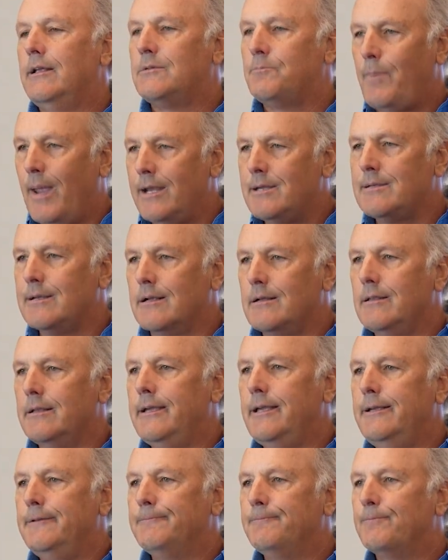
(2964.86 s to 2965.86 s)

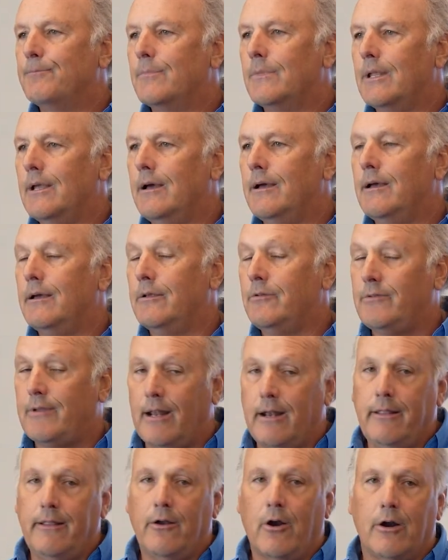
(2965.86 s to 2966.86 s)
basically
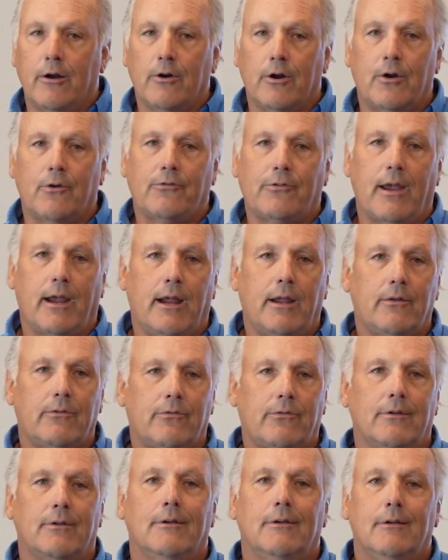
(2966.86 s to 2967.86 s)
state-of-the-art
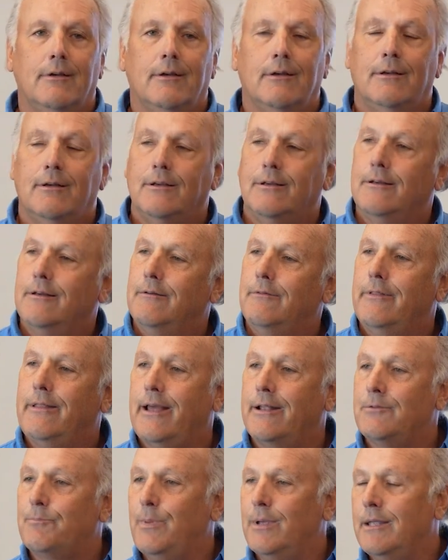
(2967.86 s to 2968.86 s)
neuroscience
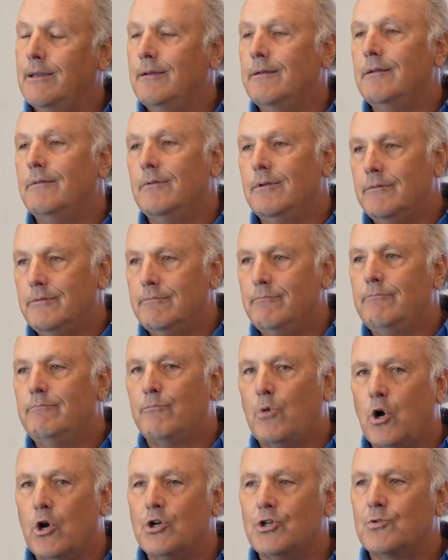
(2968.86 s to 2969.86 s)
that's been
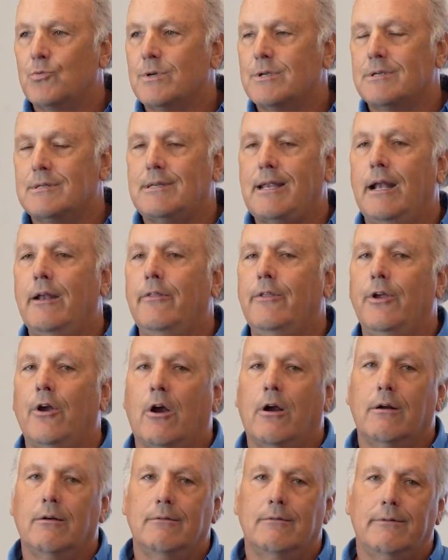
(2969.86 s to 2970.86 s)
merged with
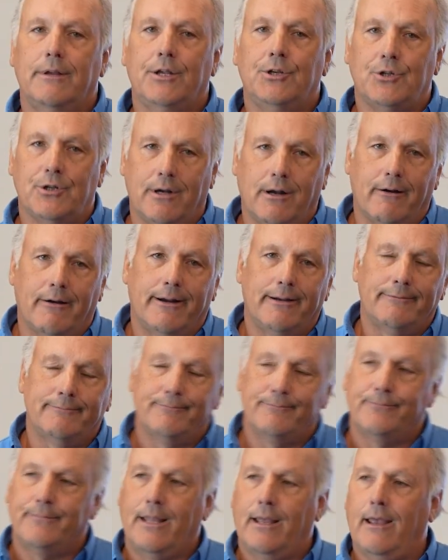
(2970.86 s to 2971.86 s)
state-of-the-art engineering.
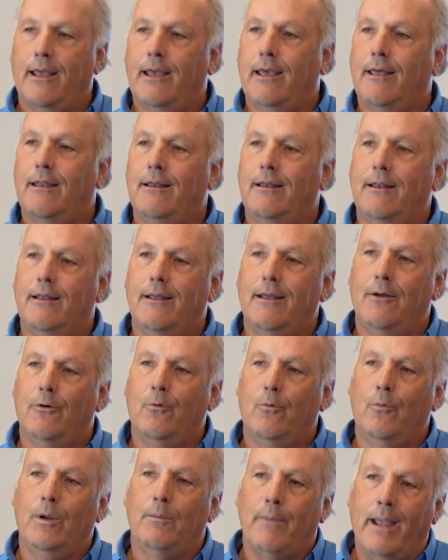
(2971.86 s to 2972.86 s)

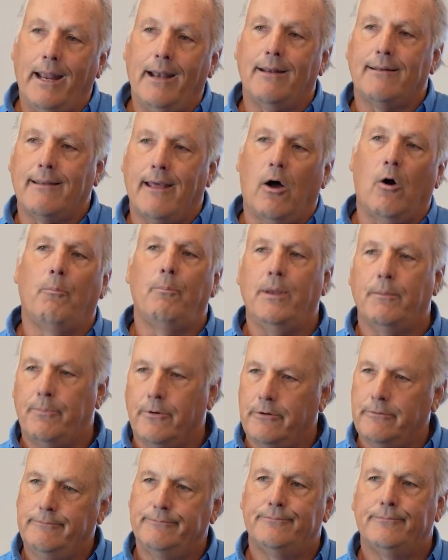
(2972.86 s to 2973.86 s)
And we made it to help
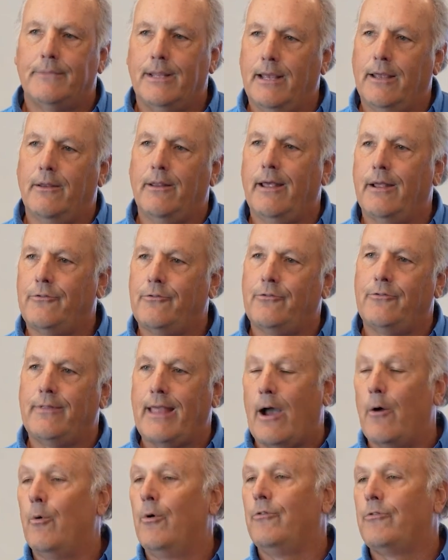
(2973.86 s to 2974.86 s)
people. And
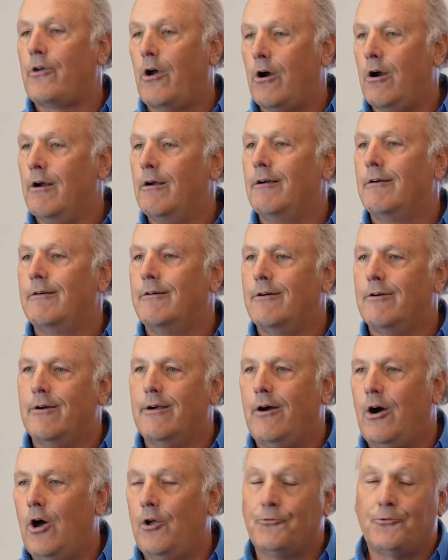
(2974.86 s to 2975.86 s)
that was our
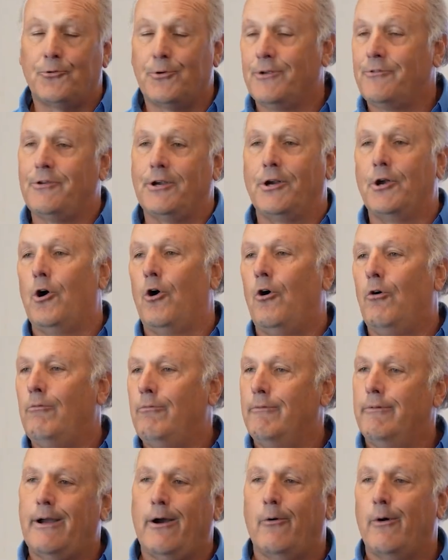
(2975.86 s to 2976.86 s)
altruistic goal.
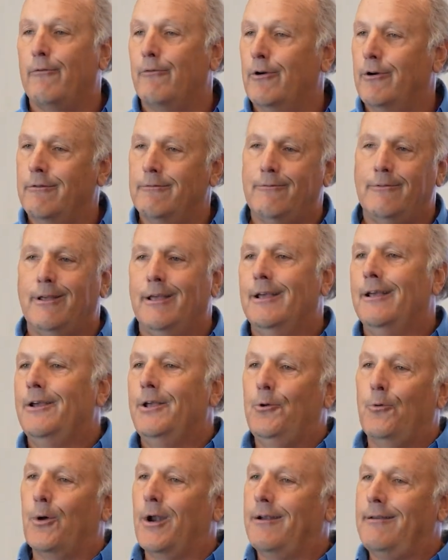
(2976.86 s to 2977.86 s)
However
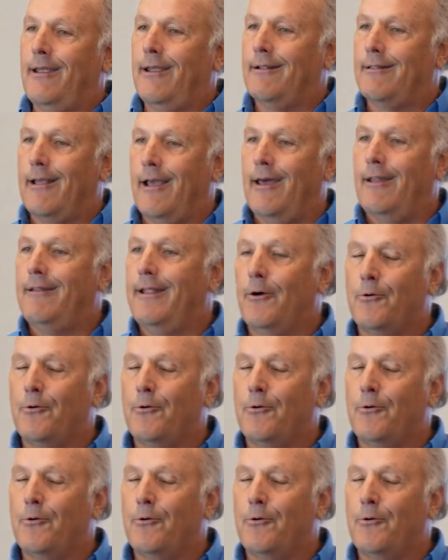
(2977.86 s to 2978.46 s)
you want to take that.